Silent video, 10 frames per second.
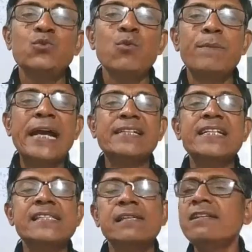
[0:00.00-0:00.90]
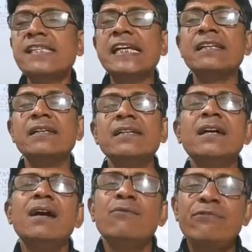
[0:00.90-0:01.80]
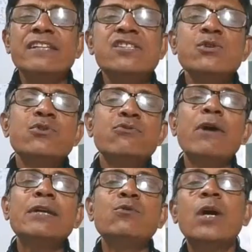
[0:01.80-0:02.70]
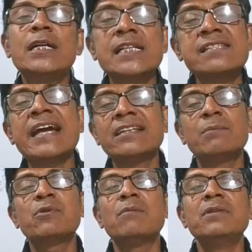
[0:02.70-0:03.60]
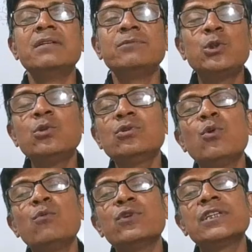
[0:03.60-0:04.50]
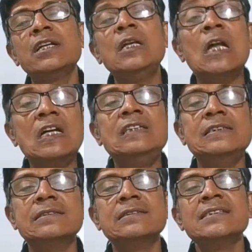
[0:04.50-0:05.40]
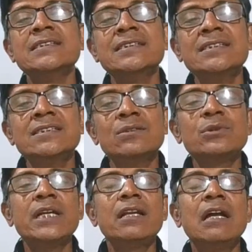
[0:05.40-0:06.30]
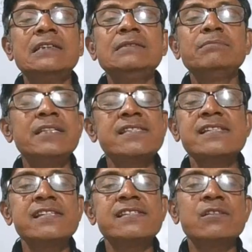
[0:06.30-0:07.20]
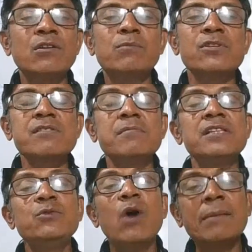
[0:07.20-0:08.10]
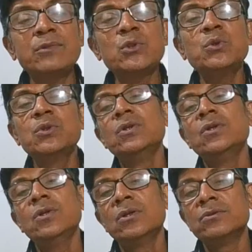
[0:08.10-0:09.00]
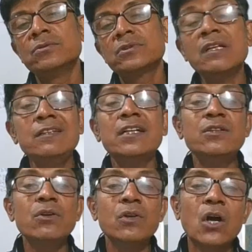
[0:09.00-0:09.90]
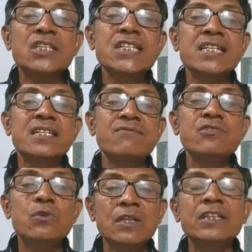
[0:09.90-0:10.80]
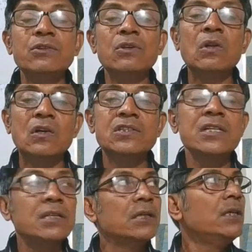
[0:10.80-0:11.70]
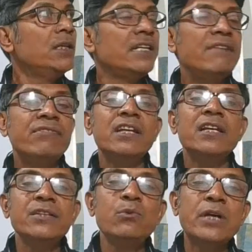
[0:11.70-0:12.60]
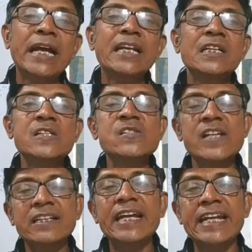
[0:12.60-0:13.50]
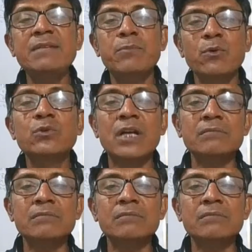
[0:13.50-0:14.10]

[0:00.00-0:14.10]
You do practice, listen. First, you try to understand the problem. Don't go for the learn. Okay, learning basis is not possible. You have to clear your logic. If you clear your logic, definitely you can understand any program.